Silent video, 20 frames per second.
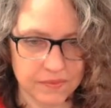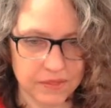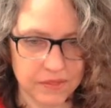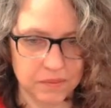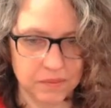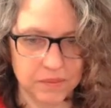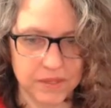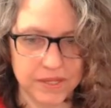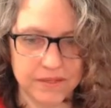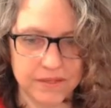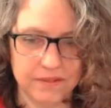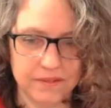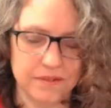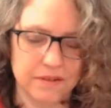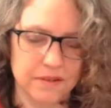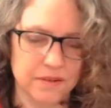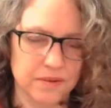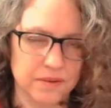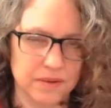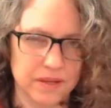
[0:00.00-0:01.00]
Wheat is
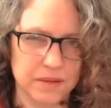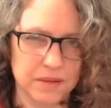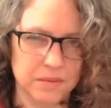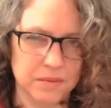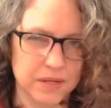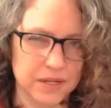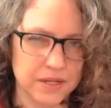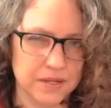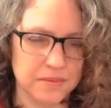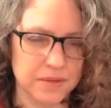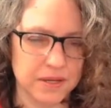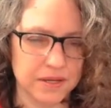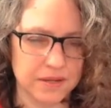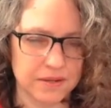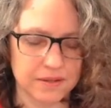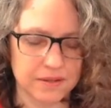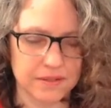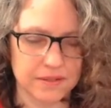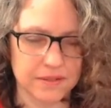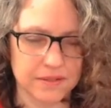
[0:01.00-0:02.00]
an okay money
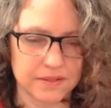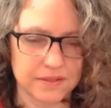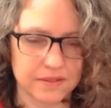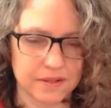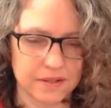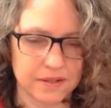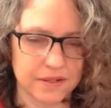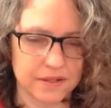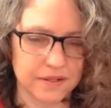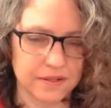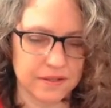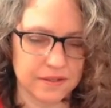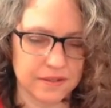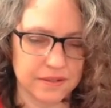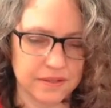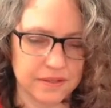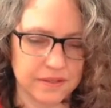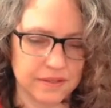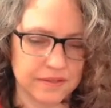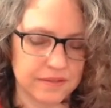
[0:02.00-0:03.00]
maker at the start.
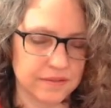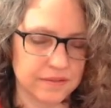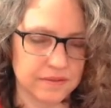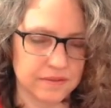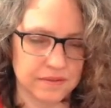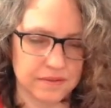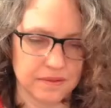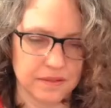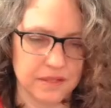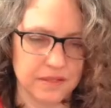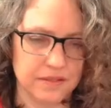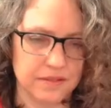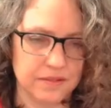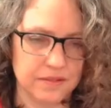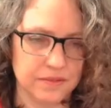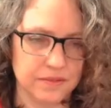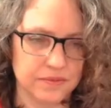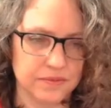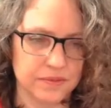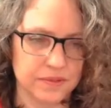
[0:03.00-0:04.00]
It's
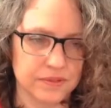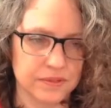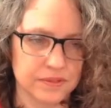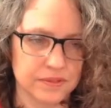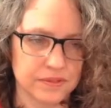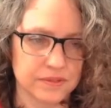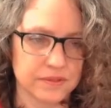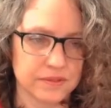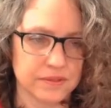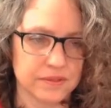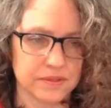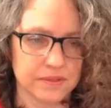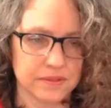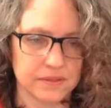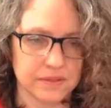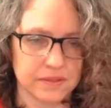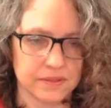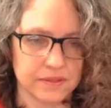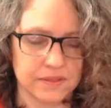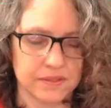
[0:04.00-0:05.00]
useful
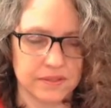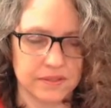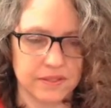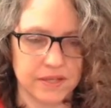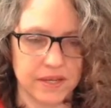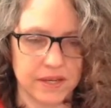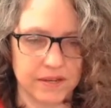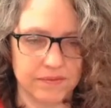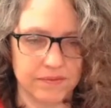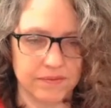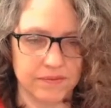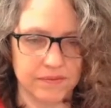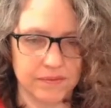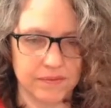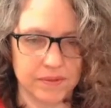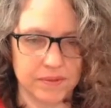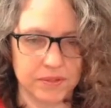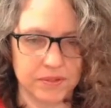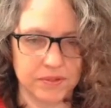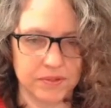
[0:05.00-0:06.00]
to have
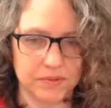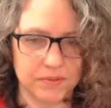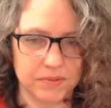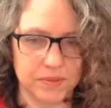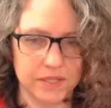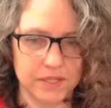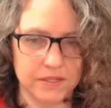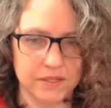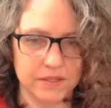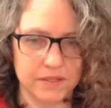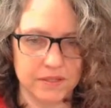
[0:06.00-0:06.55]
a bunch of wheat.